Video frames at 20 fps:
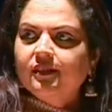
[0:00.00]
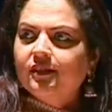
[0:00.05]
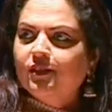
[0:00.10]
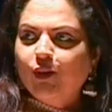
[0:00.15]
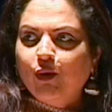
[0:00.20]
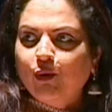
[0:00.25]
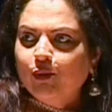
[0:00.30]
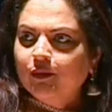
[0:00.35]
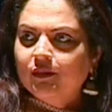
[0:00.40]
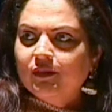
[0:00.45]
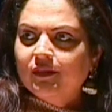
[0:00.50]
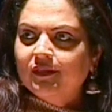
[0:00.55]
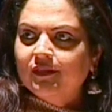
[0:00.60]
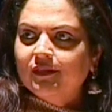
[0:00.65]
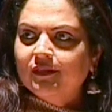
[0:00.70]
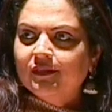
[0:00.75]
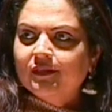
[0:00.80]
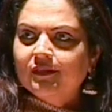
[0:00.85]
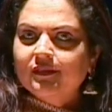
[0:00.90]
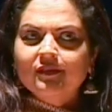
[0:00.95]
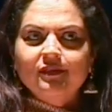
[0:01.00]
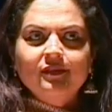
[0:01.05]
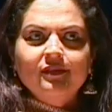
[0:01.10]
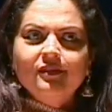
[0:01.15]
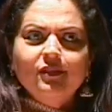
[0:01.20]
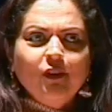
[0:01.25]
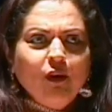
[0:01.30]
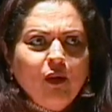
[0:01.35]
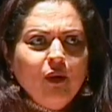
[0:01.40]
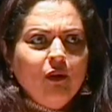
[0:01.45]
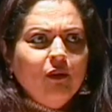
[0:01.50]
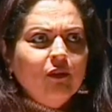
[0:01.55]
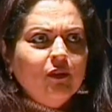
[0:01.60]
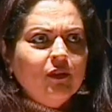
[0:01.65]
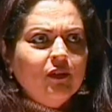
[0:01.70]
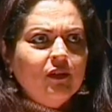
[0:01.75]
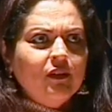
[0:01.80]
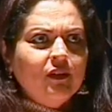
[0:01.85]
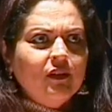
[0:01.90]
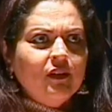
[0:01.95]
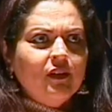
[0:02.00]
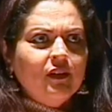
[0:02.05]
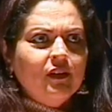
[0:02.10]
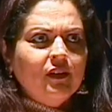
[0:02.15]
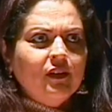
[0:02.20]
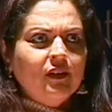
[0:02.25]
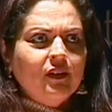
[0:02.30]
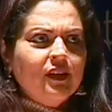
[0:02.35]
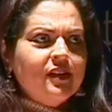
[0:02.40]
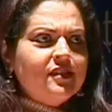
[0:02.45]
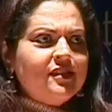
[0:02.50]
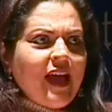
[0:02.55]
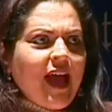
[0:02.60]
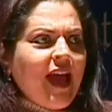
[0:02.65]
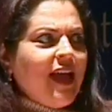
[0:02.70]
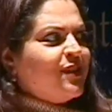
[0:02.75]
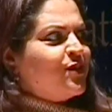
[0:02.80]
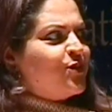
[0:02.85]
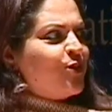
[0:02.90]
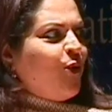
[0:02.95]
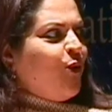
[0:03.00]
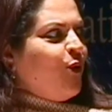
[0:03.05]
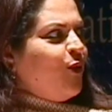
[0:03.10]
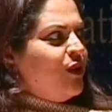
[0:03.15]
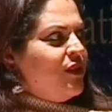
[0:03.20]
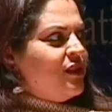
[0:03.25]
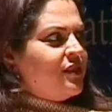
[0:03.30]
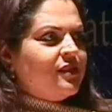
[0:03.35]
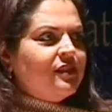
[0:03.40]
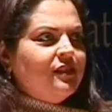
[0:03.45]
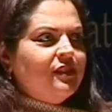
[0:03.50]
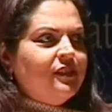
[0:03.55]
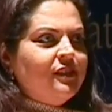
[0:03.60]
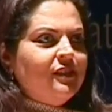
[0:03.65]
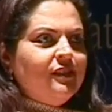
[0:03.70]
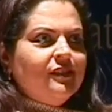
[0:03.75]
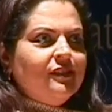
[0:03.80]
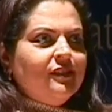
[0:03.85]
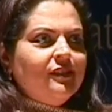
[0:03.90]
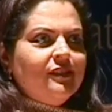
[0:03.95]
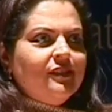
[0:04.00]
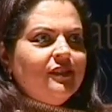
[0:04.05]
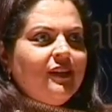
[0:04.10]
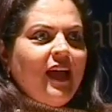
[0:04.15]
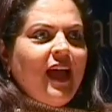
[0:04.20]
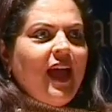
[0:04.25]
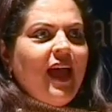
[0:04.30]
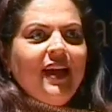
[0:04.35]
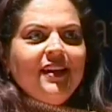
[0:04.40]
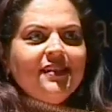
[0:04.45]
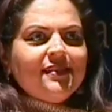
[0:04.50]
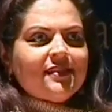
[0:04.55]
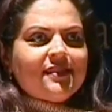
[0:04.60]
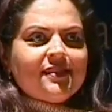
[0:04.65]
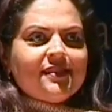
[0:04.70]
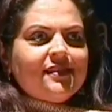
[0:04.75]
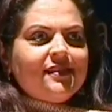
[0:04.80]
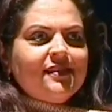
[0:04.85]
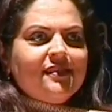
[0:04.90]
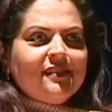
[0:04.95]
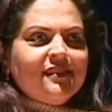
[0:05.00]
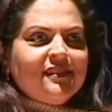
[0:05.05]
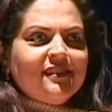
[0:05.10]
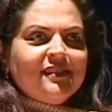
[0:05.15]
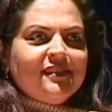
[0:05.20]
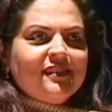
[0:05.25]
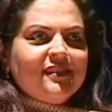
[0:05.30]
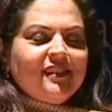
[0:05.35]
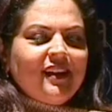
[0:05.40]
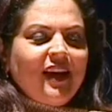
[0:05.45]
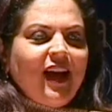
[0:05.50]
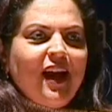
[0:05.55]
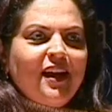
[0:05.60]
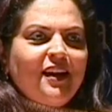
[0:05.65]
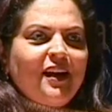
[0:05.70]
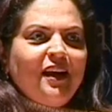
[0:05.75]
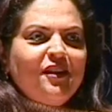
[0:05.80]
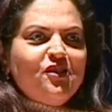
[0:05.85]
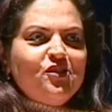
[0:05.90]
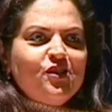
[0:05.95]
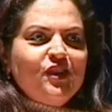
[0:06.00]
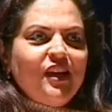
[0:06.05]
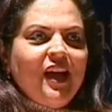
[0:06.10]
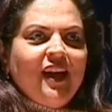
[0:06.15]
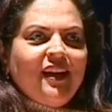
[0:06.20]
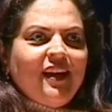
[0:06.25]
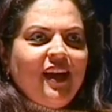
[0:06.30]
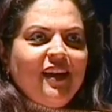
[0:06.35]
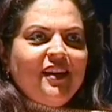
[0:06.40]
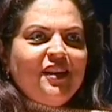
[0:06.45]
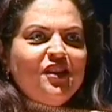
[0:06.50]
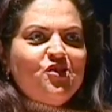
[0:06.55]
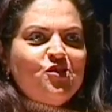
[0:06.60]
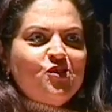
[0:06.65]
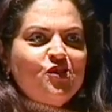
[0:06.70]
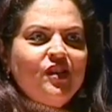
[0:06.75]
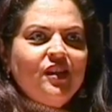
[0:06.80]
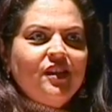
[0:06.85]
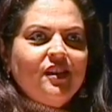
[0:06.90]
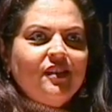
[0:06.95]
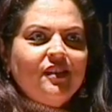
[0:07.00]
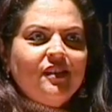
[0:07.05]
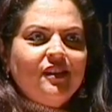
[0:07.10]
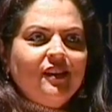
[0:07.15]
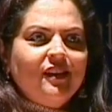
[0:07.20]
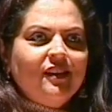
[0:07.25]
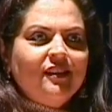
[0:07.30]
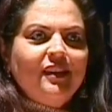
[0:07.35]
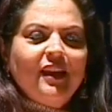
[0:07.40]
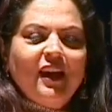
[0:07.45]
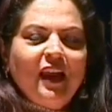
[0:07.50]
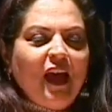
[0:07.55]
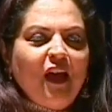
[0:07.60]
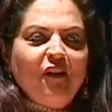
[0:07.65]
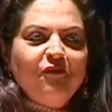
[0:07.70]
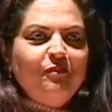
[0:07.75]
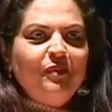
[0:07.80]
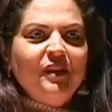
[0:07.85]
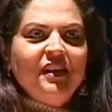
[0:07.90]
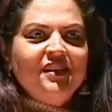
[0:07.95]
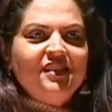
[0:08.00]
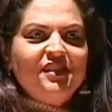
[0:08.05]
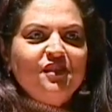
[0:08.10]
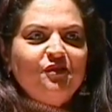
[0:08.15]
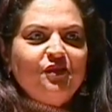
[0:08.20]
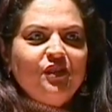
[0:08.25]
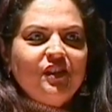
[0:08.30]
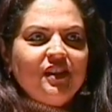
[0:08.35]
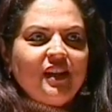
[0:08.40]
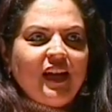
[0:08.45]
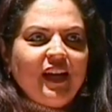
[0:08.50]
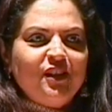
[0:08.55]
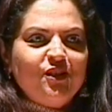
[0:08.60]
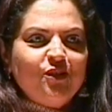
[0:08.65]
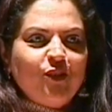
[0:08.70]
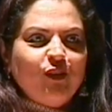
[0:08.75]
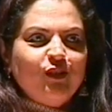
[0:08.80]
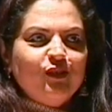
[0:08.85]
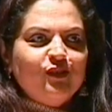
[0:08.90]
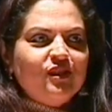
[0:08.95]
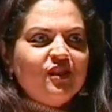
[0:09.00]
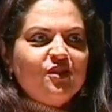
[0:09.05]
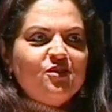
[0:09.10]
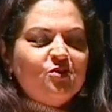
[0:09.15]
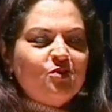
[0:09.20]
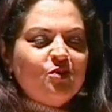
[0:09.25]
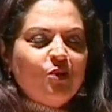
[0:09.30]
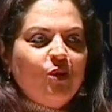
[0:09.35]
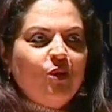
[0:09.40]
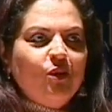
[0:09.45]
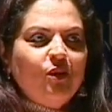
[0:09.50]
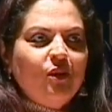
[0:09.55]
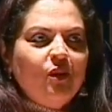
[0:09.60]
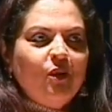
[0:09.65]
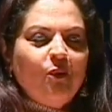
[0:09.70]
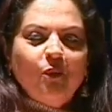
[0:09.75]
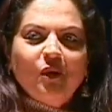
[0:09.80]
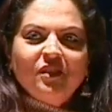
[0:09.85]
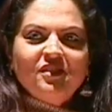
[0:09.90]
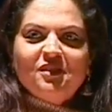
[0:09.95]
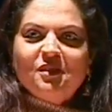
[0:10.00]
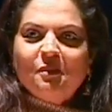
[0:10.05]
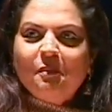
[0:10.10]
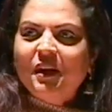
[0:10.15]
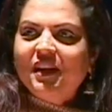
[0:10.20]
No? No. It's as old as our country and our history. There have been different ideologies, so what's the